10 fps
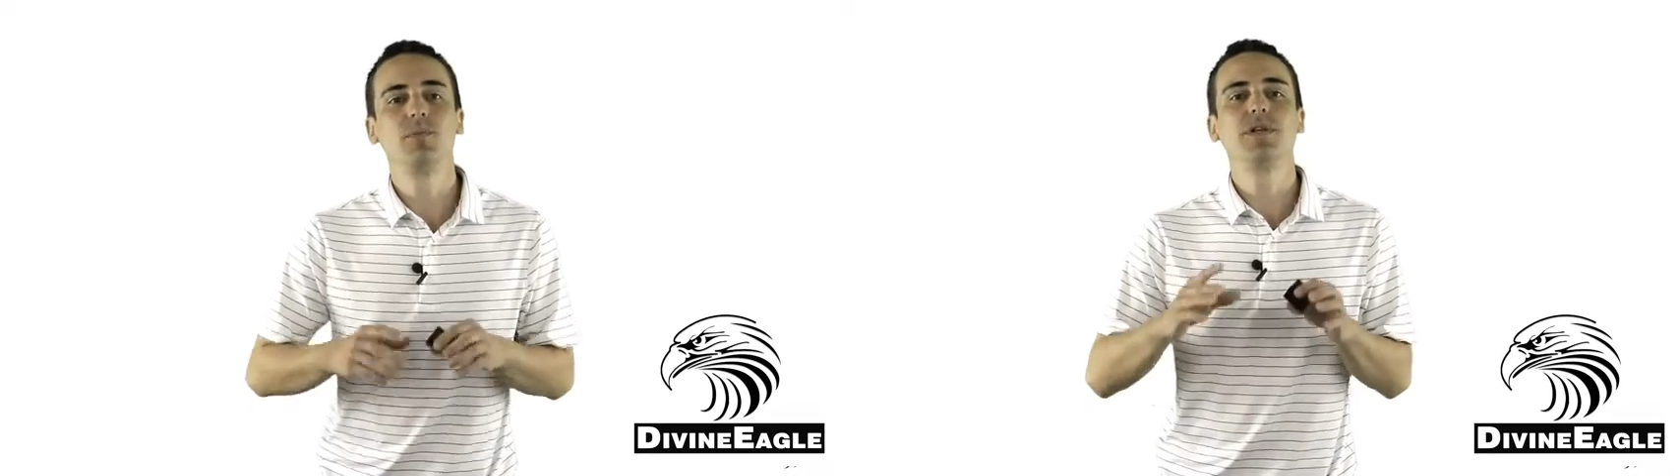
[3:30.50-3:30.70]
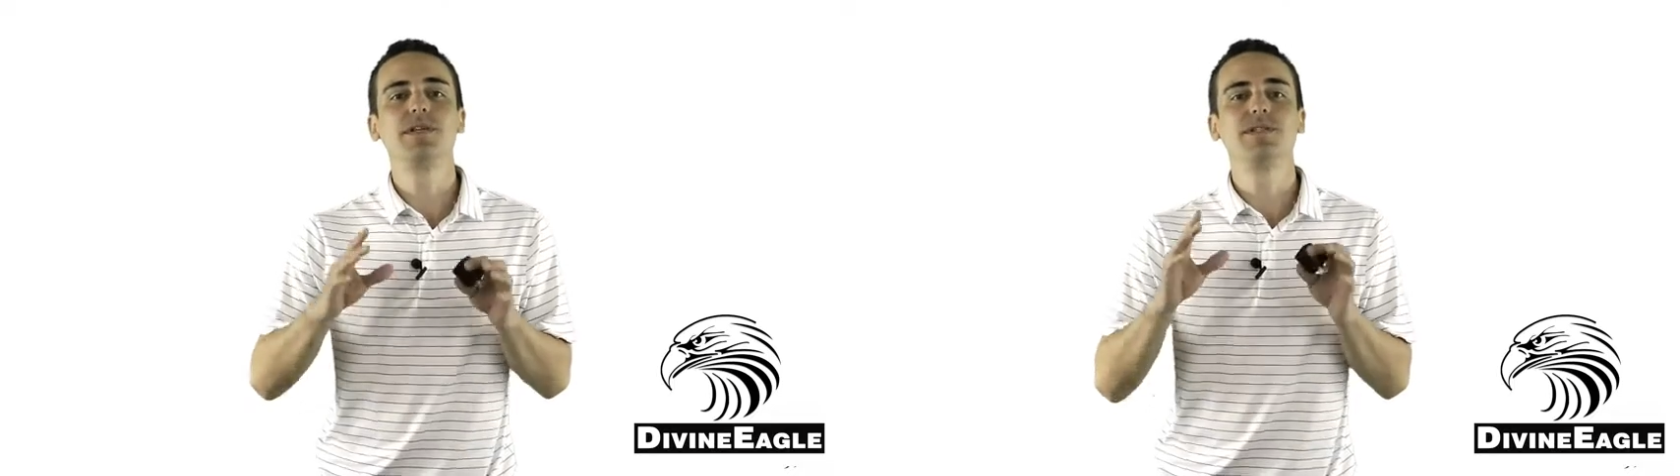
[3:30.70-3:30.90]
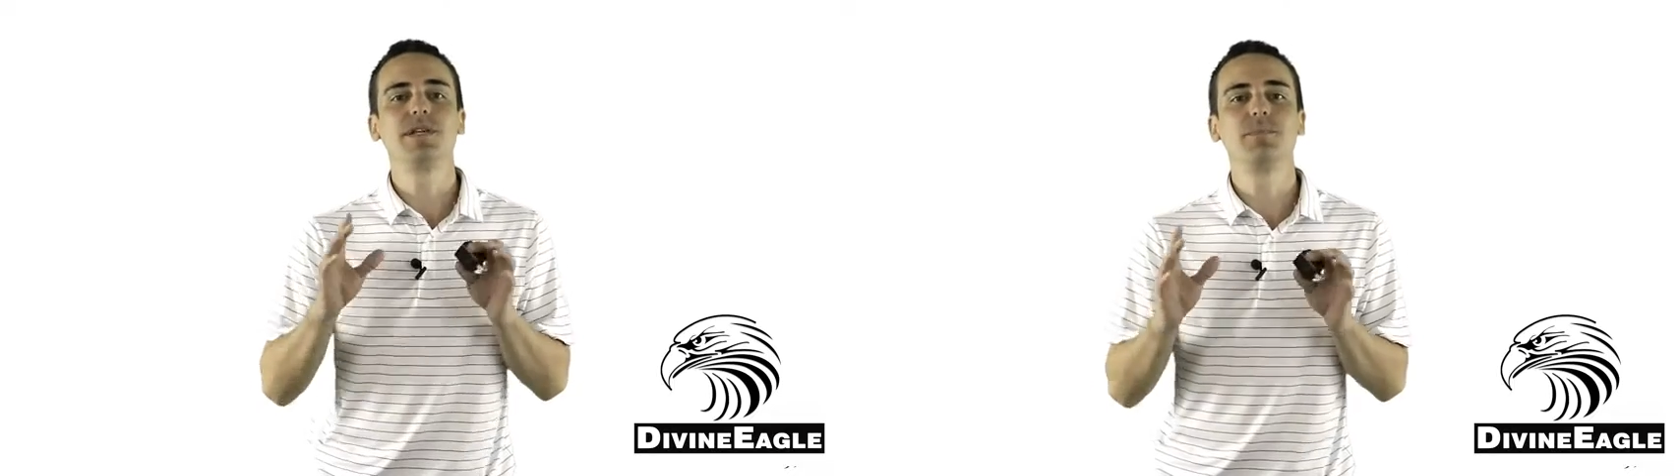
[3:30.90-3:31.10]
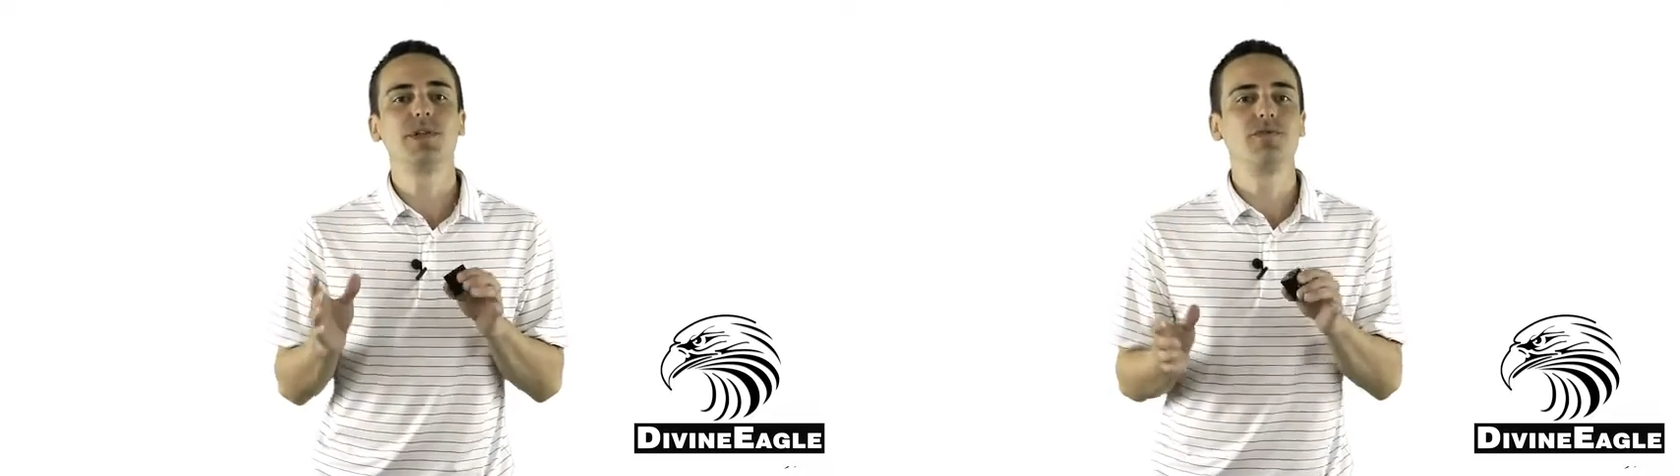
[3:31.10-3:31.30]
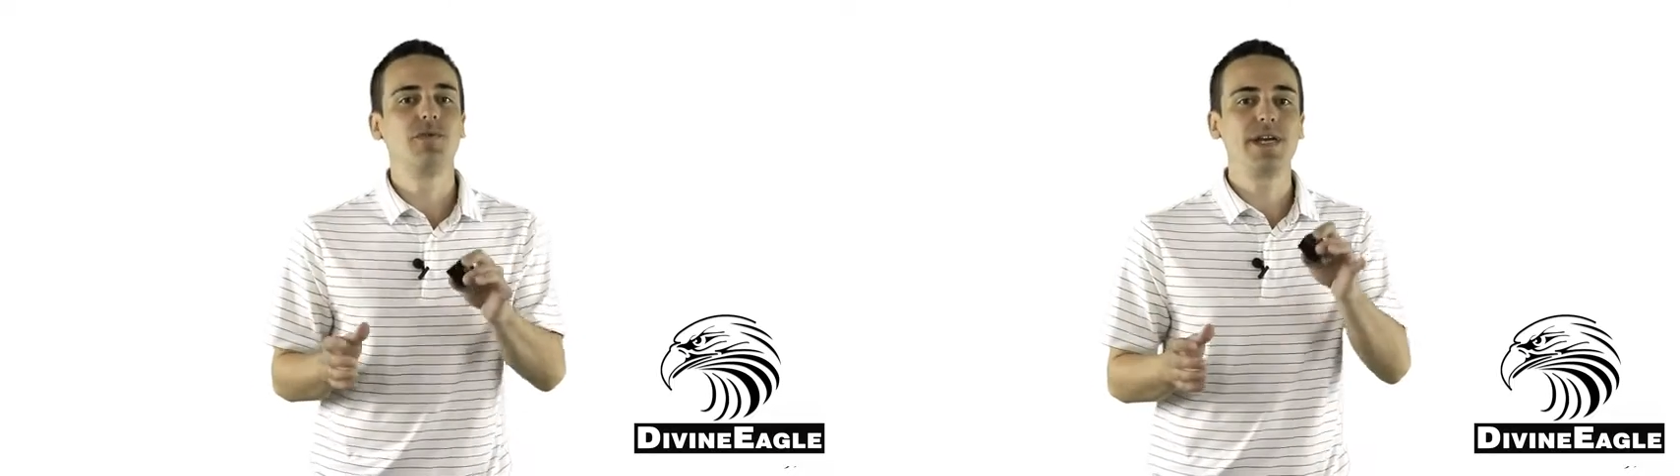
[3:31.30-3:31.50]
please
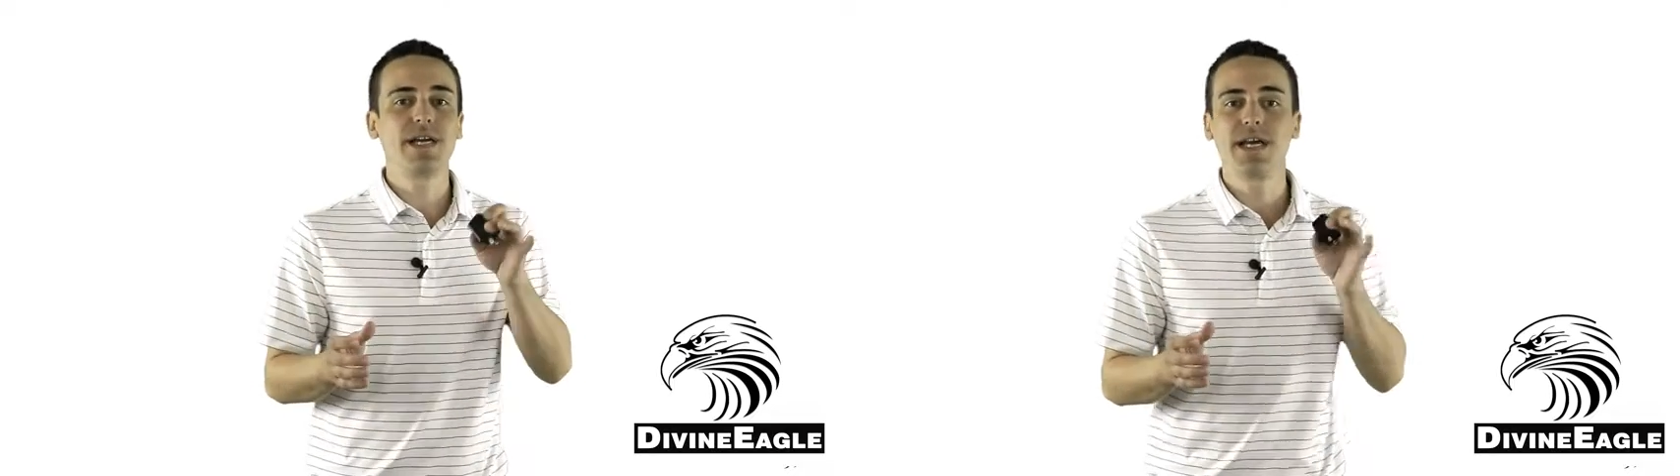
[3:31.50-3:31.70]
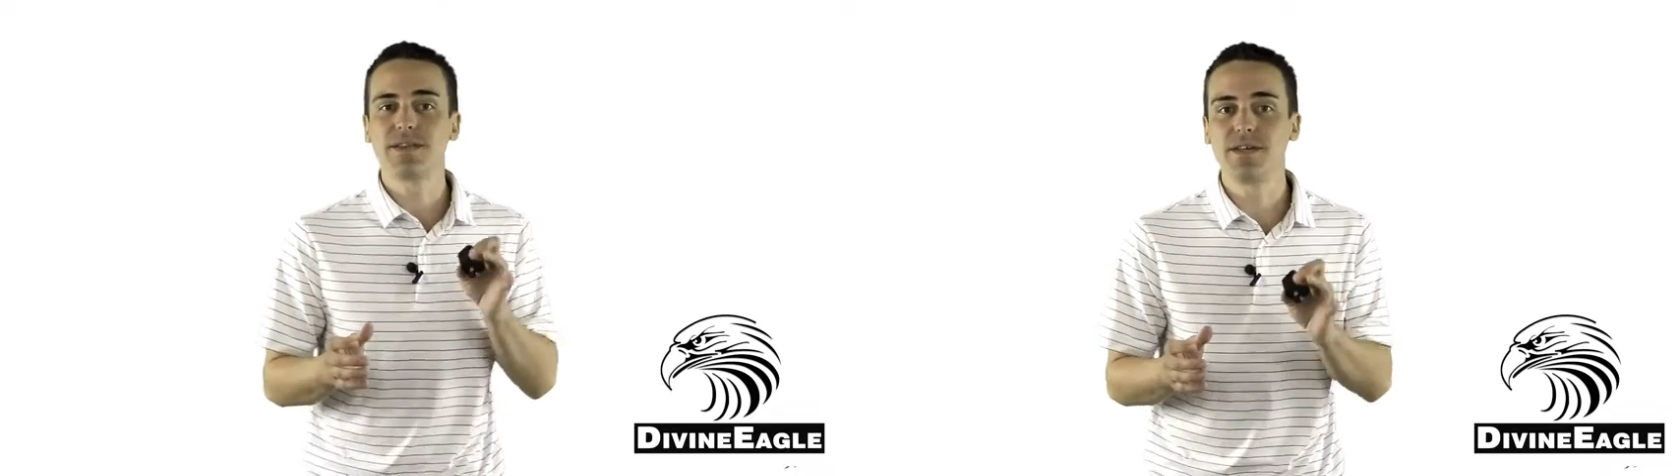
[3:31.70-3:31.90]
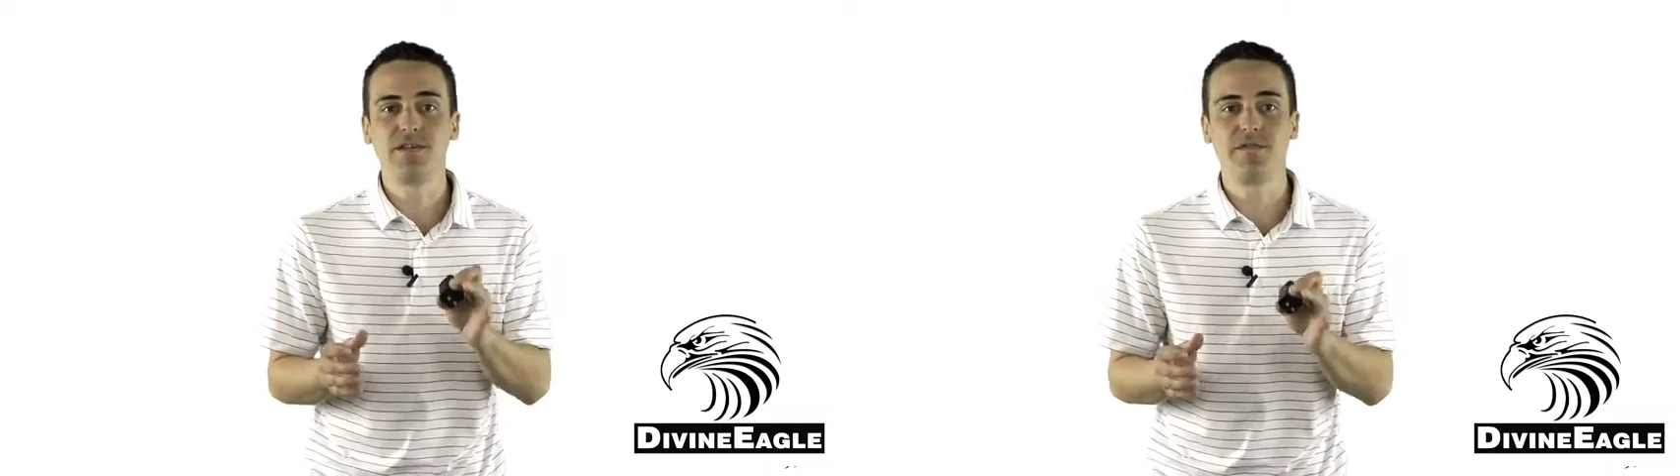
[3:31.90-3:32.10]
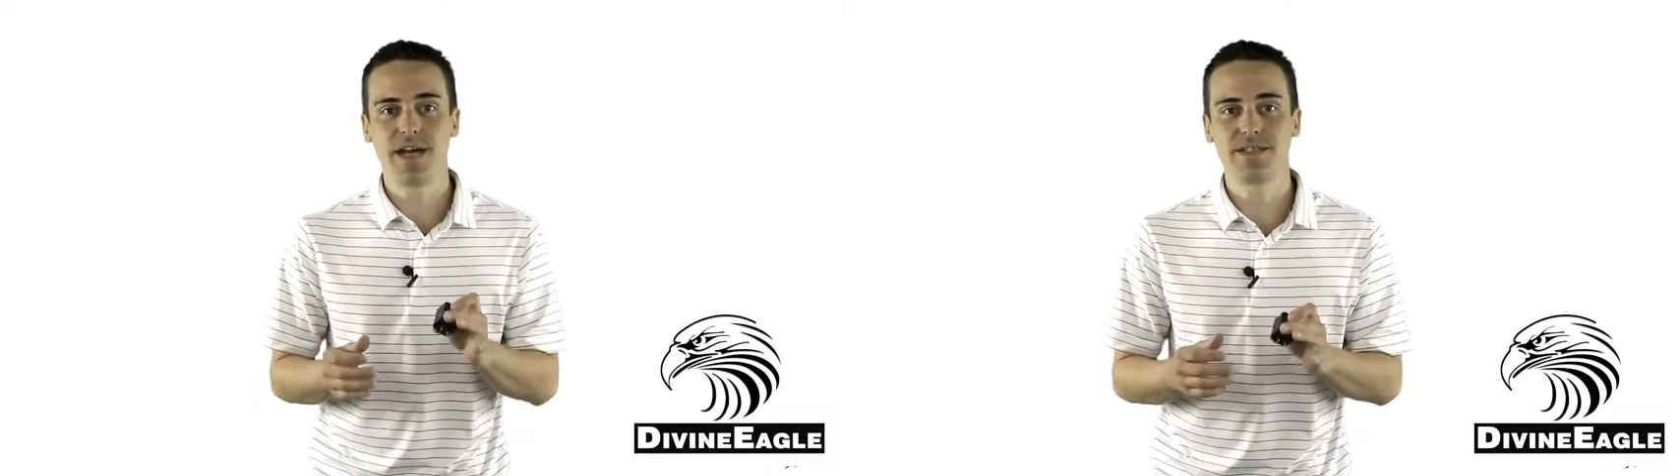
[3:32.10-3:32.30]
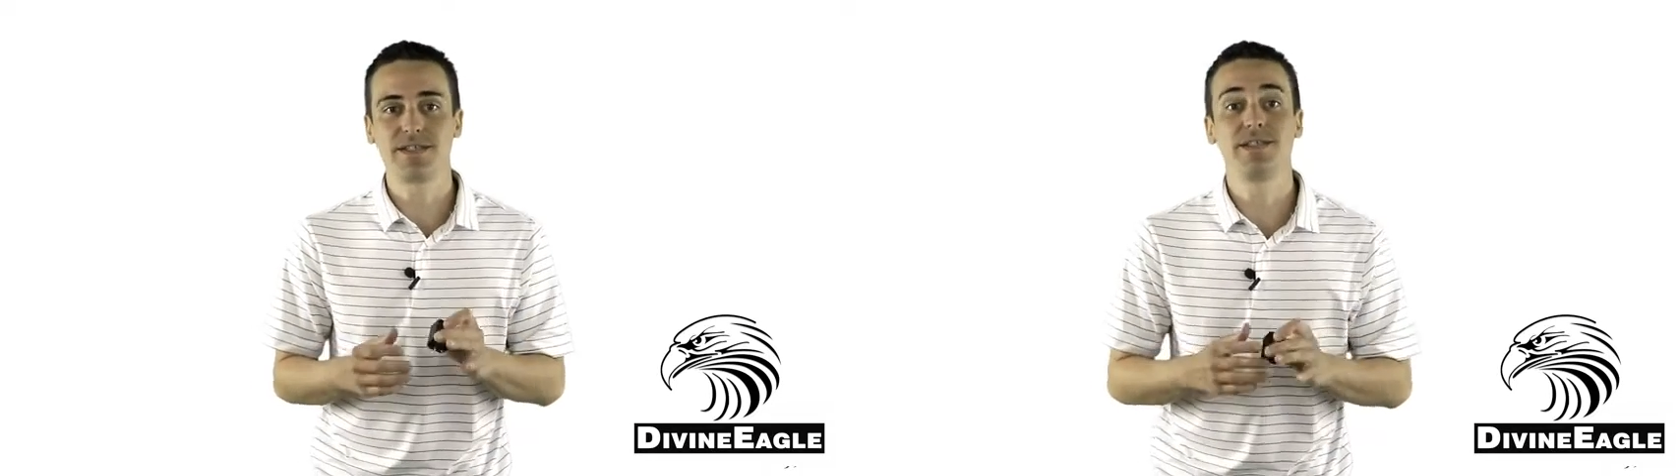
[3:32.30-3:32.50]
simply reconnect the
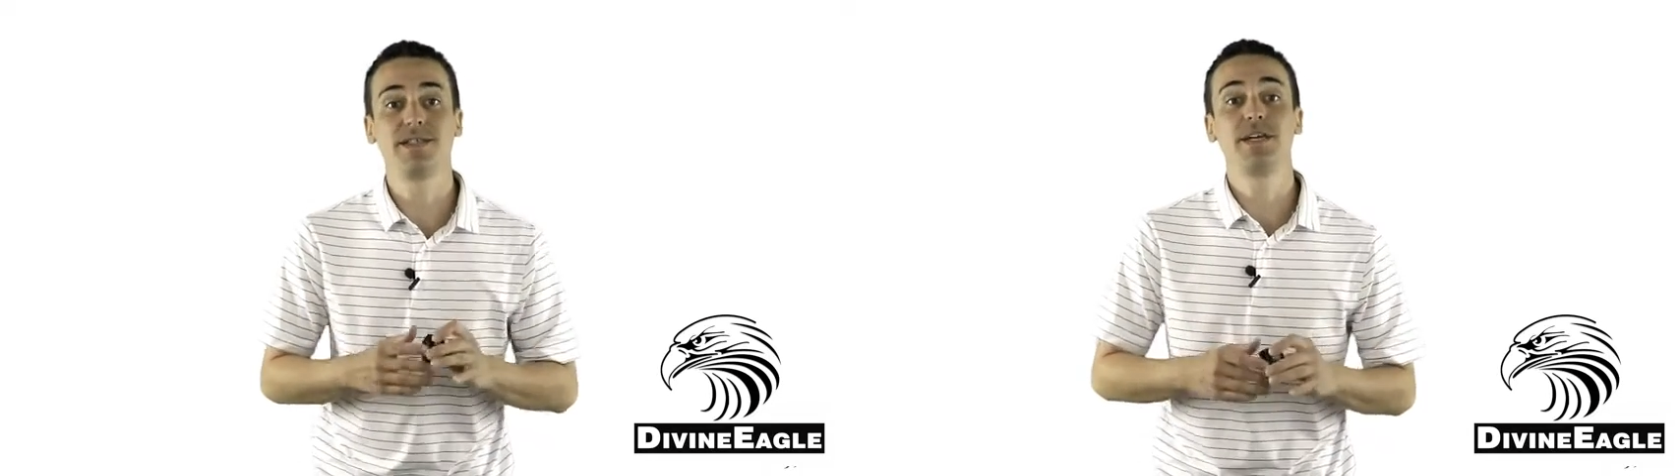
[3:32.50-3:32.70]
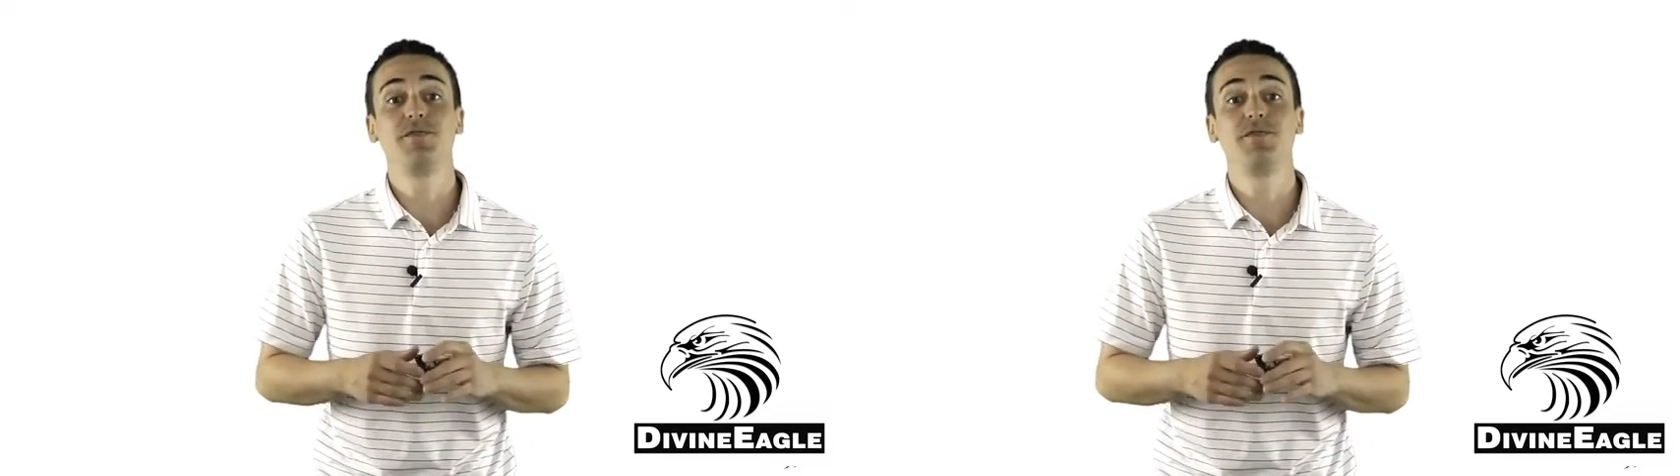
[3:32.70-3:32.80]
device to see